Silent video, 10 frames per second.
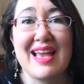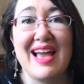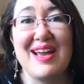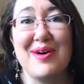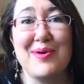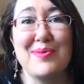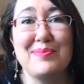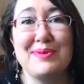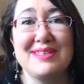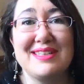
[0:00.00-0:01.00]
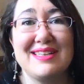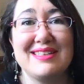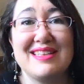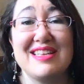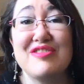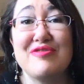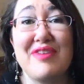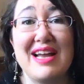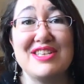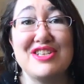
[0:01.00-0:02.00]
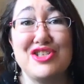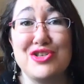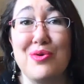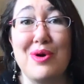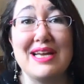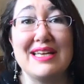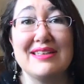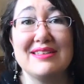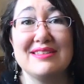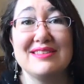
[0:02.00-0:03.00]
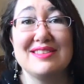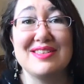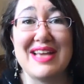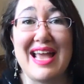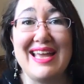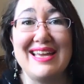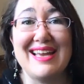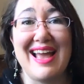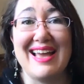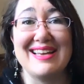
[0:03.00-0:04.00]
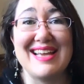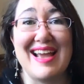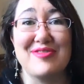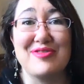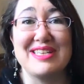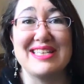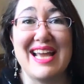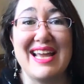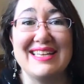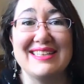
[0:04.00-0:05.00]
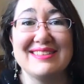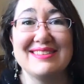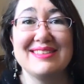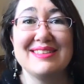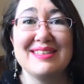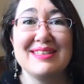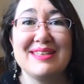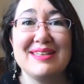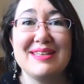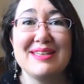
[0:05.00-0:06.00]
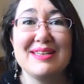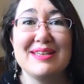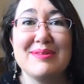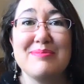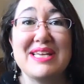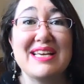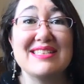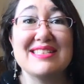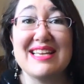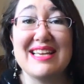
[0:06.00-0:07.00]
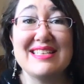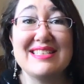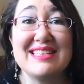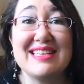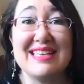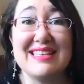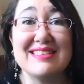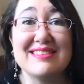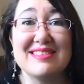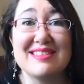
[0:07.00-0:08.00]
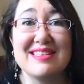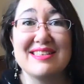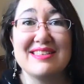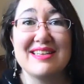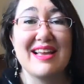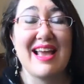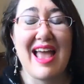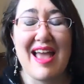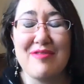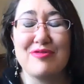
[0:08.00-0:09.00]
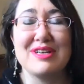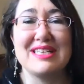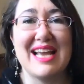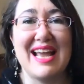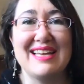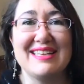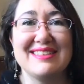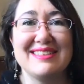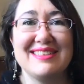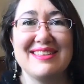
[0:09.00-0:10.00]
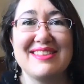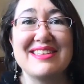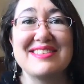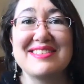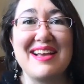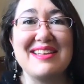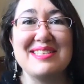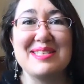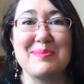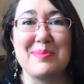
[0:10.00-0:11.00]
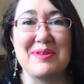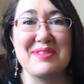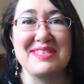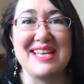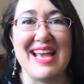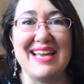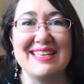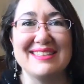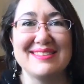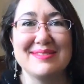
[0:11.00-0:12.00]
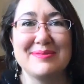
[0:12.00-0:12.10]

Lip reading: I hope that you find joy today and every day, because it is every day, the sun's birthday.